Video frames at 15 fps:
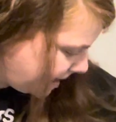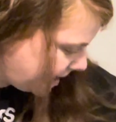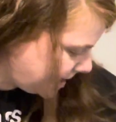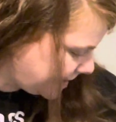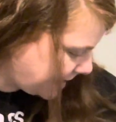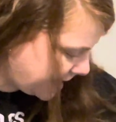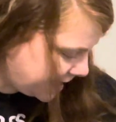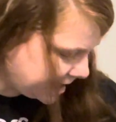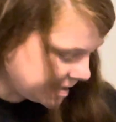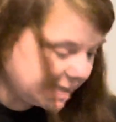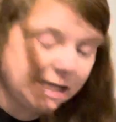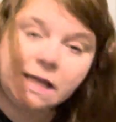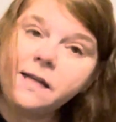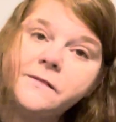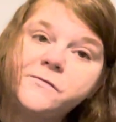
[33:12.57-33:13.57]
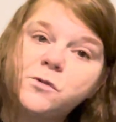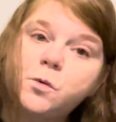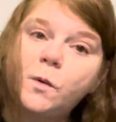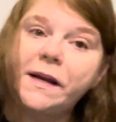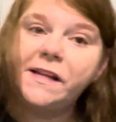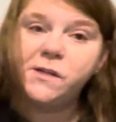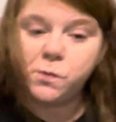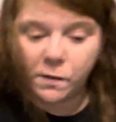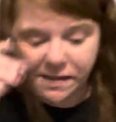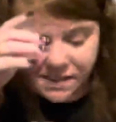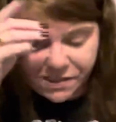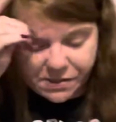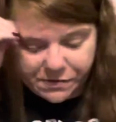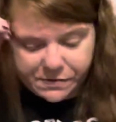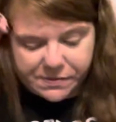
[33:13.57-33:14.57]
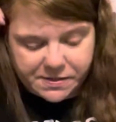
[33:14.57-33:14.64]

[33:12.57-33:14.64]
And that is the end of 2022.